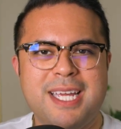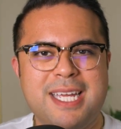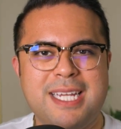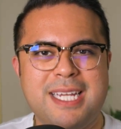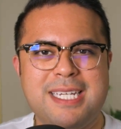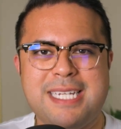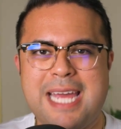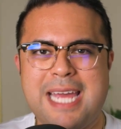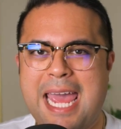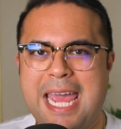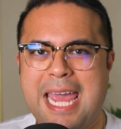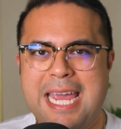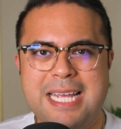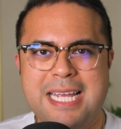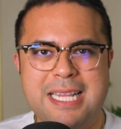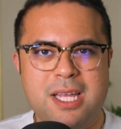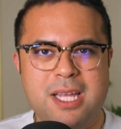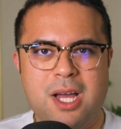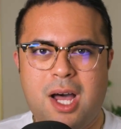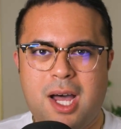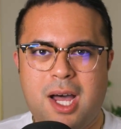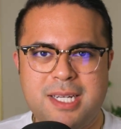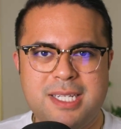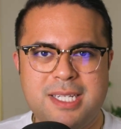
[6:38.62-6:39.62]
could take
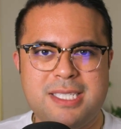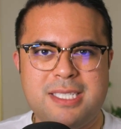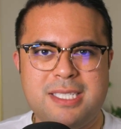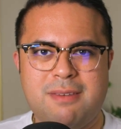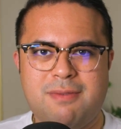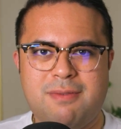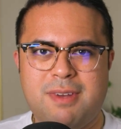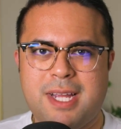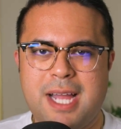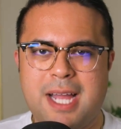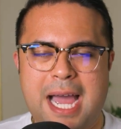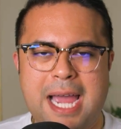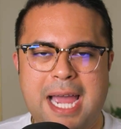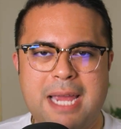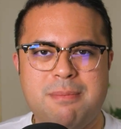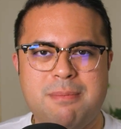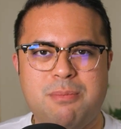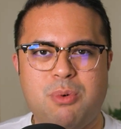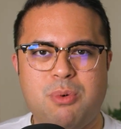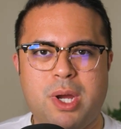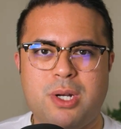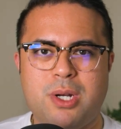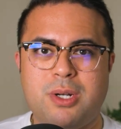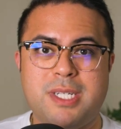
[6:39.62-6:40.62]
the Honda Civic
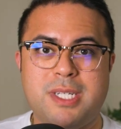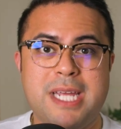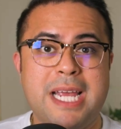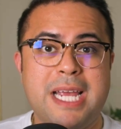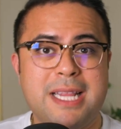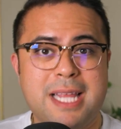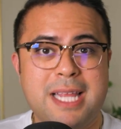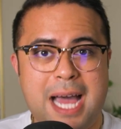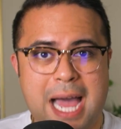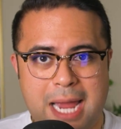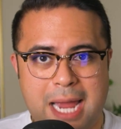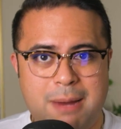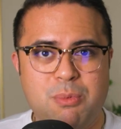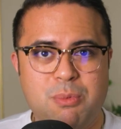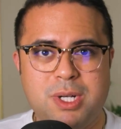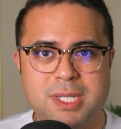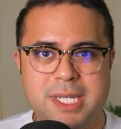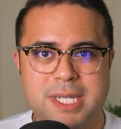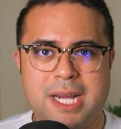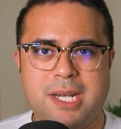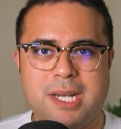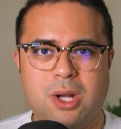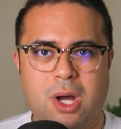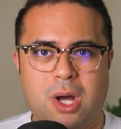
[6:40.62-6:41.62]
Hybrid or take the
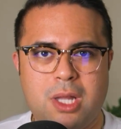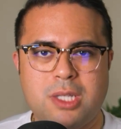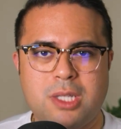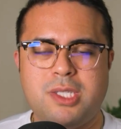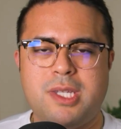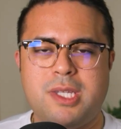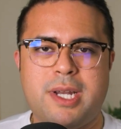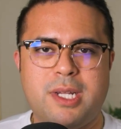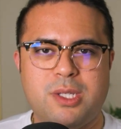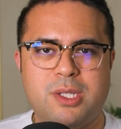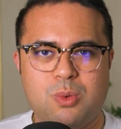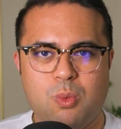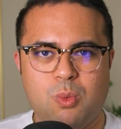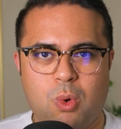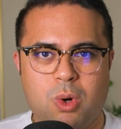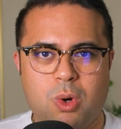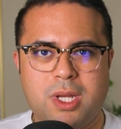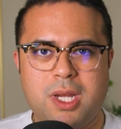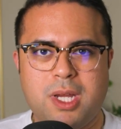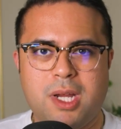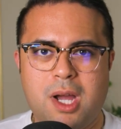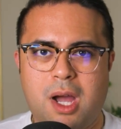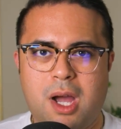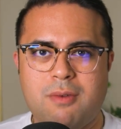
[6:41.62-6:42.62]
hybrid technology that it's
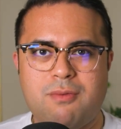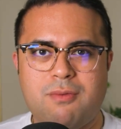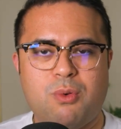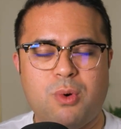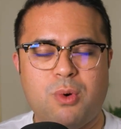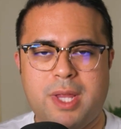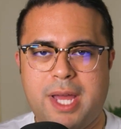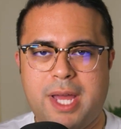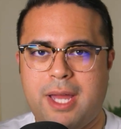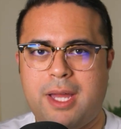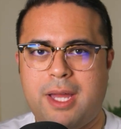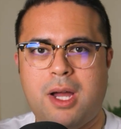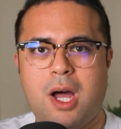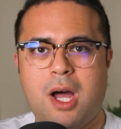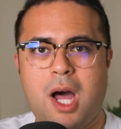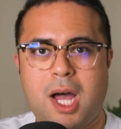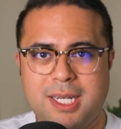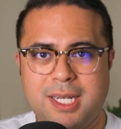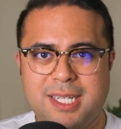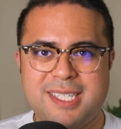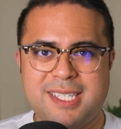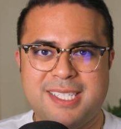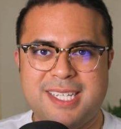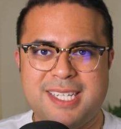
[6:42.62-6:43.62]
working on for the
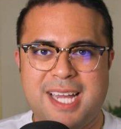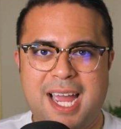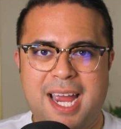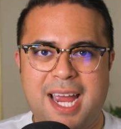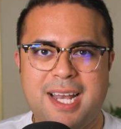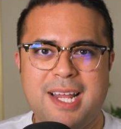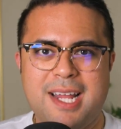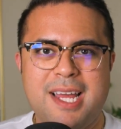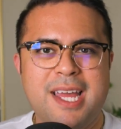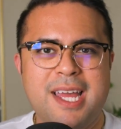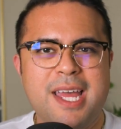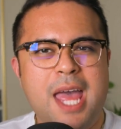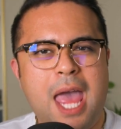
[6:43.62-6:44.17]
Honda side